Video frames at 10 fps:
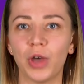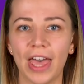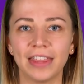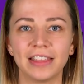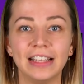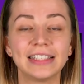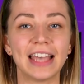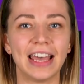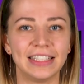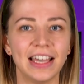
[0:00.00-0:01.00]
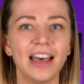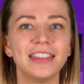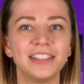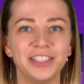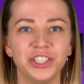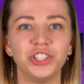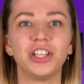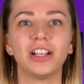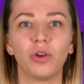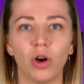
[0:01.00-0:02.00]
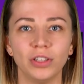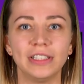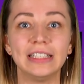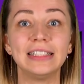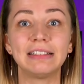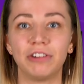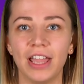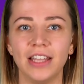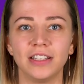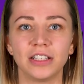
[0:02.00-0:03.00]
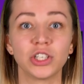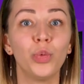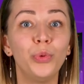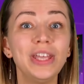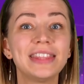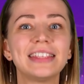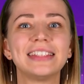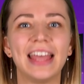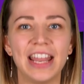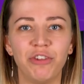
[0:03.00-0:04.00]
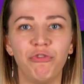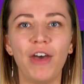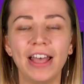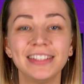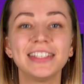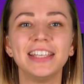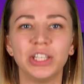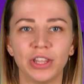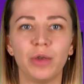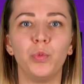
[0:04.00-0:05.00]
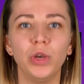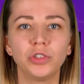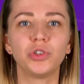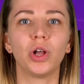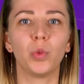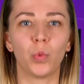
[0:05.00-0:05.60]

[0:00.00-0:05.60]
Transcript: to FS and other digital content creators with their fans in the virtual